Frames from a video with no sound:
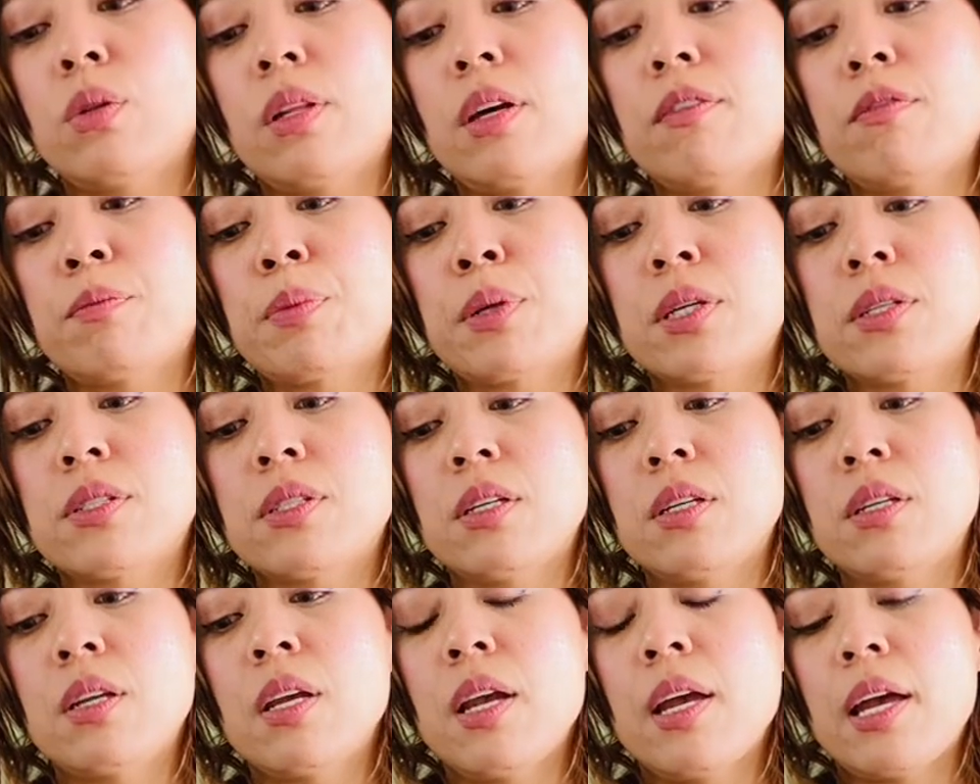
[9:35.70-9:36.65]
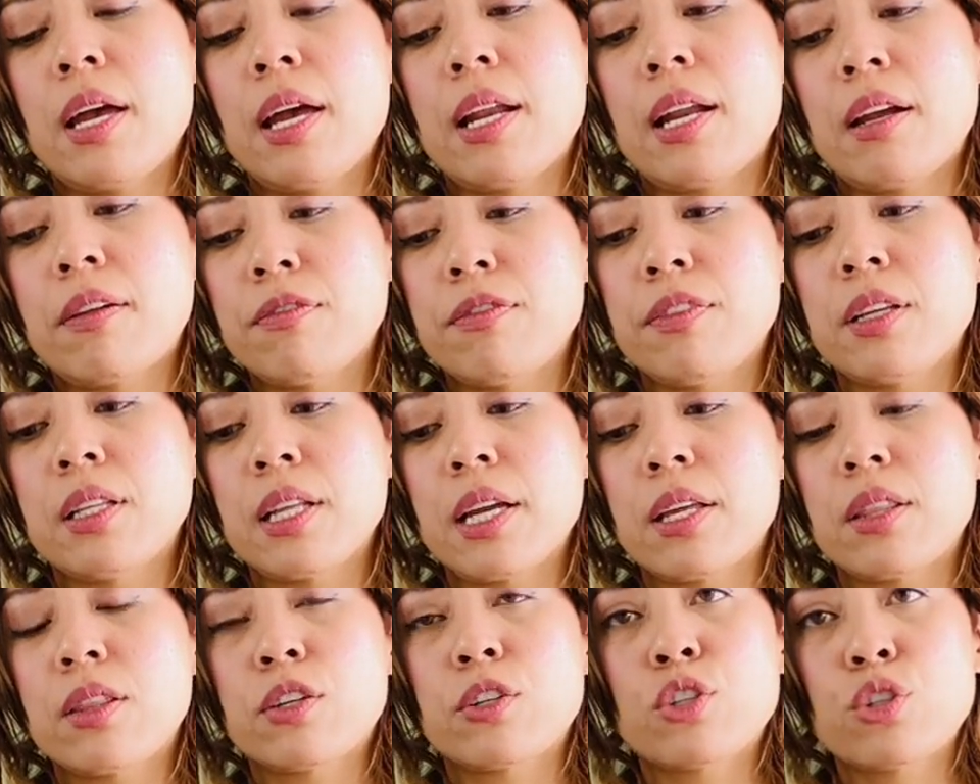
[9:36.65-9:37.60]
love person. And I feel
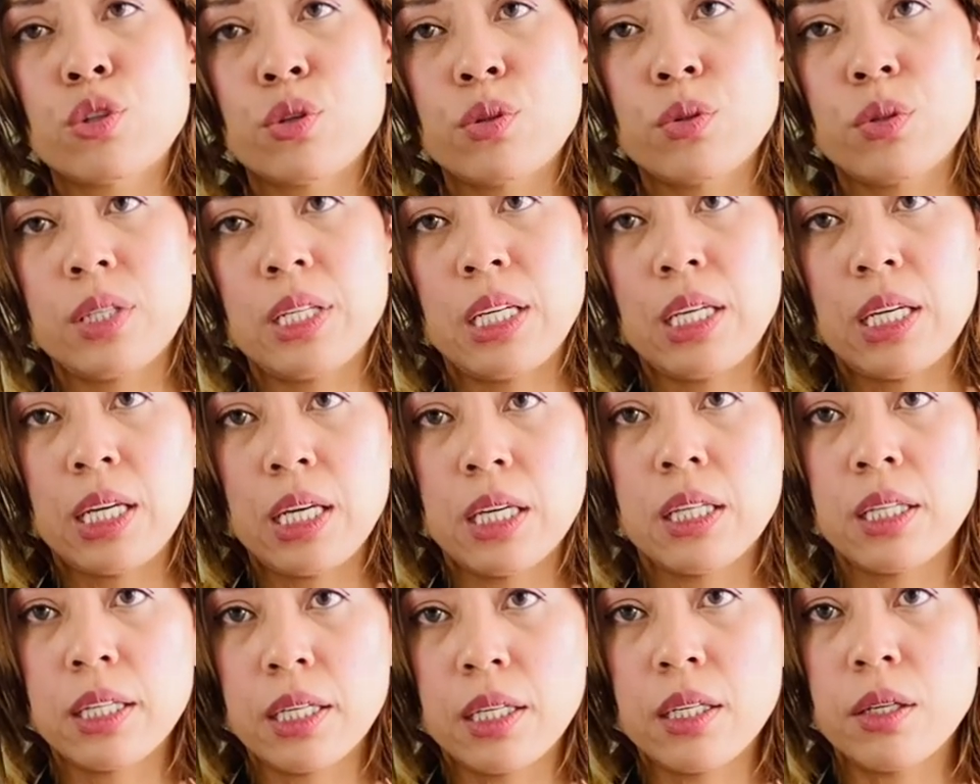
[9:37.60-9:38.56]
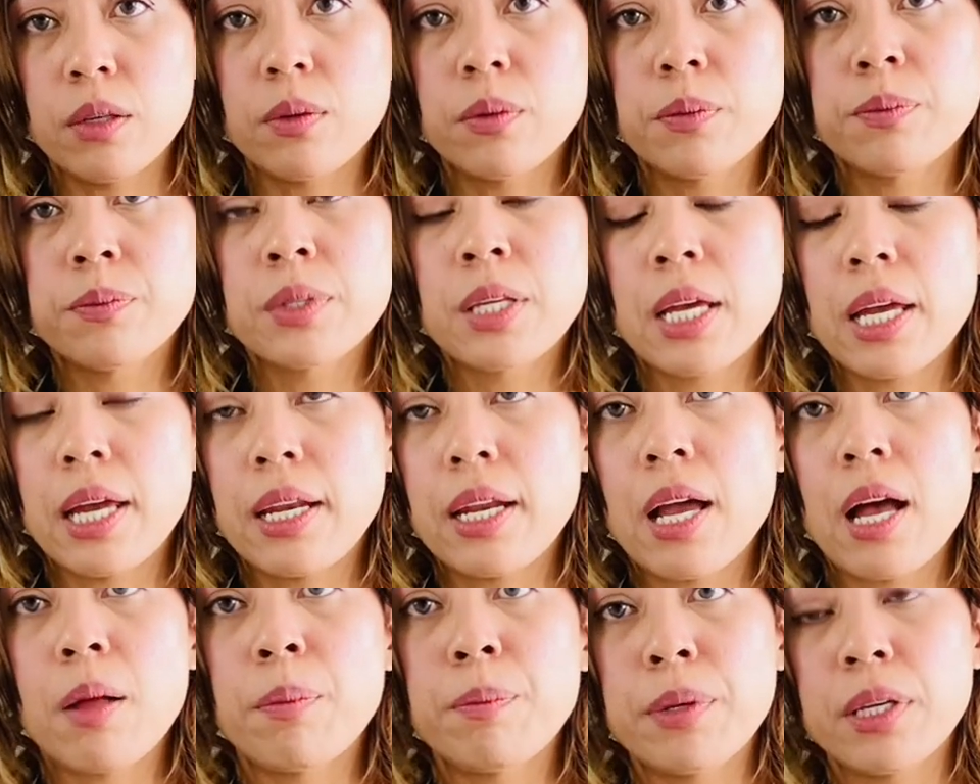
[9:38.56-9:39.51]
like they're truly healing you and
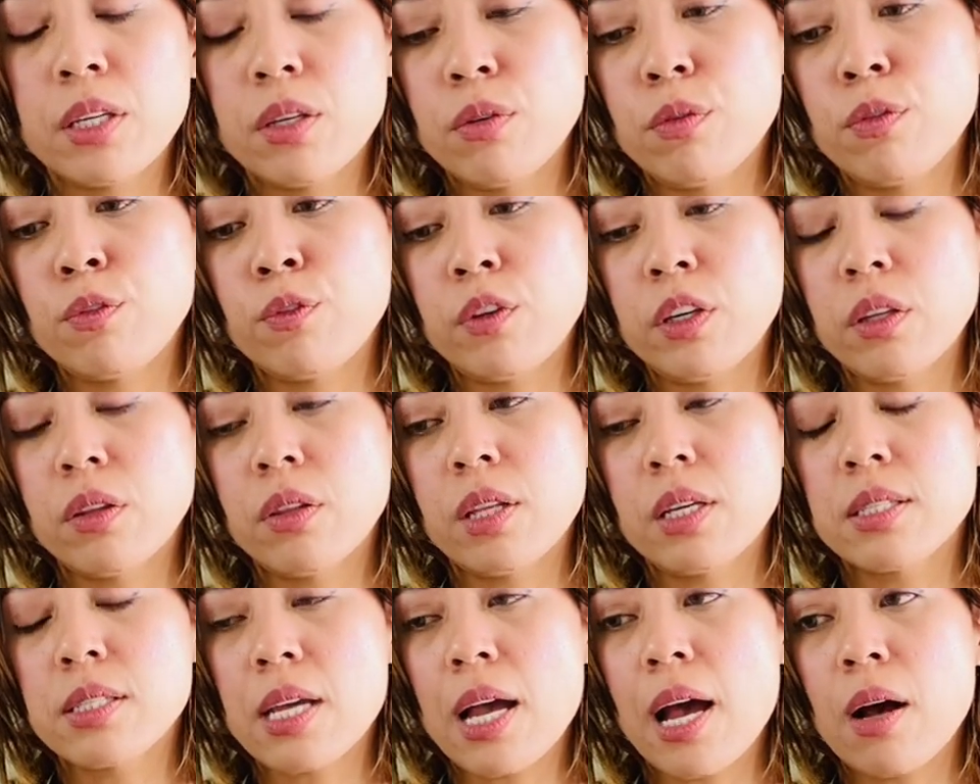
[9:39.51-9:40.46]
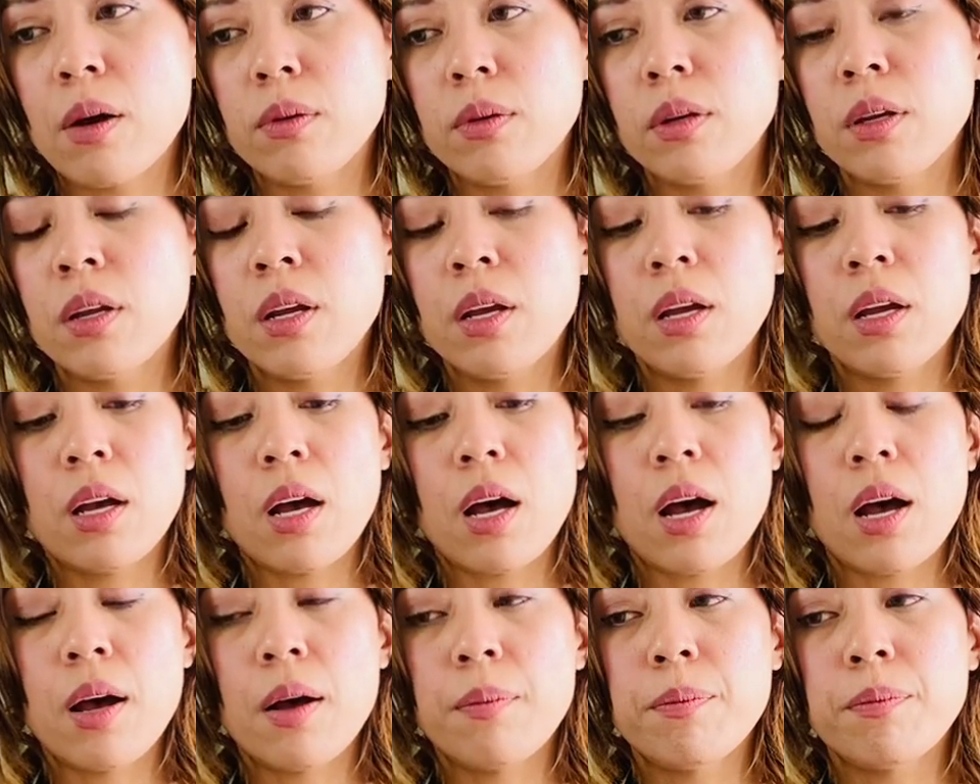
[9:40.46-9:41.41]
helping you feel this out
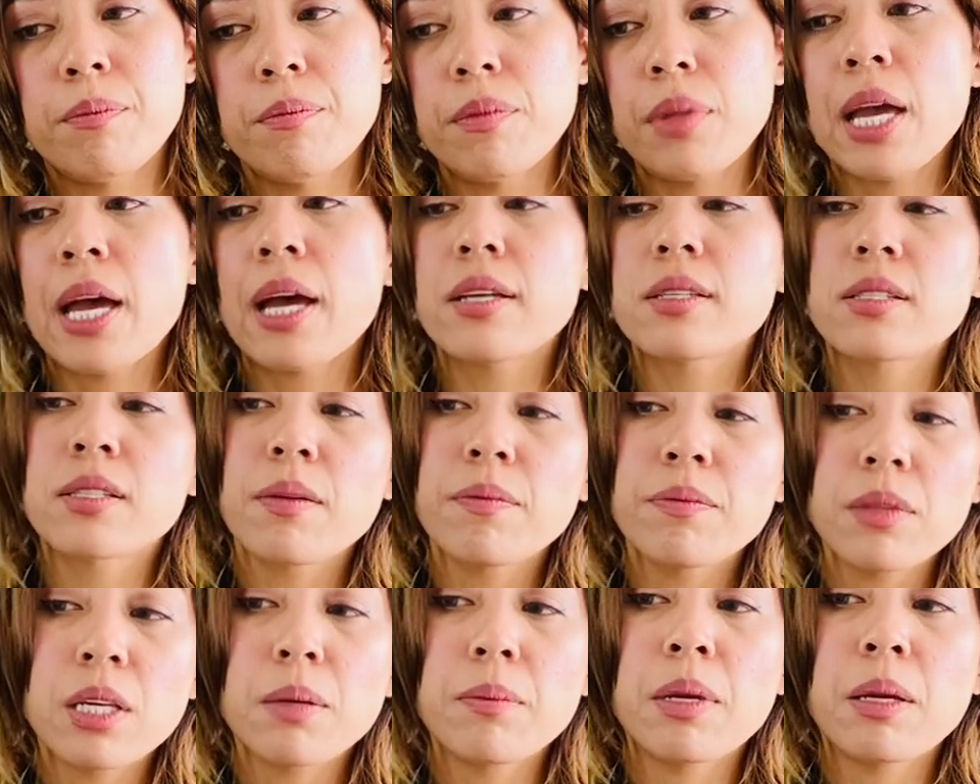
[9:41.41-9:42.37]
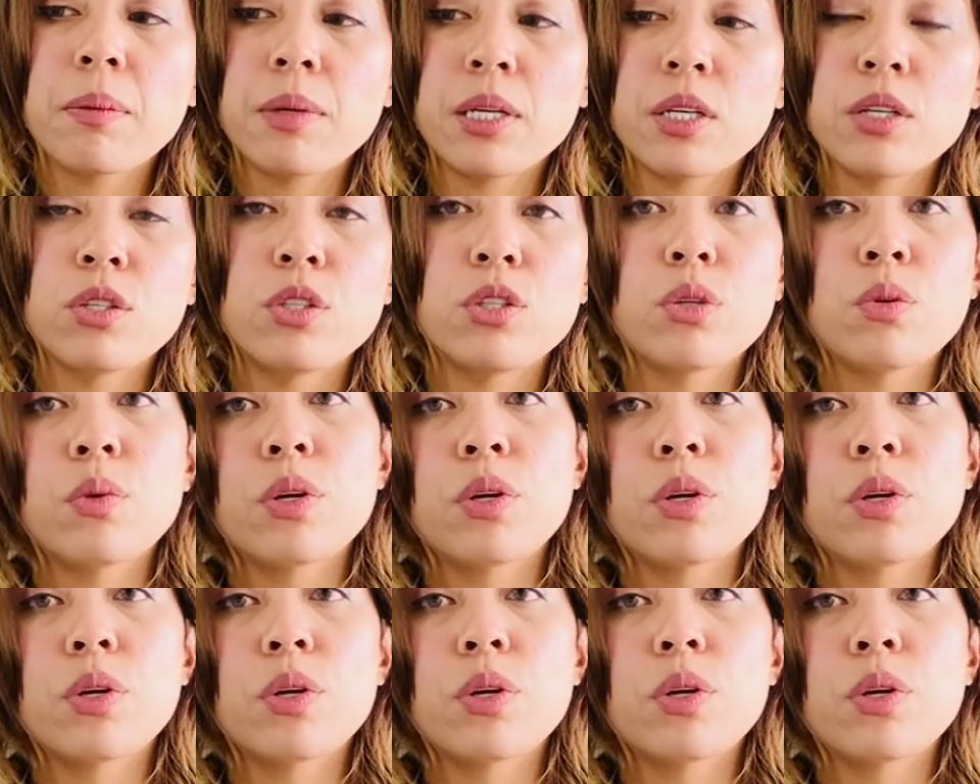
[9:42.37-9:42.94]
um, has something maybe to do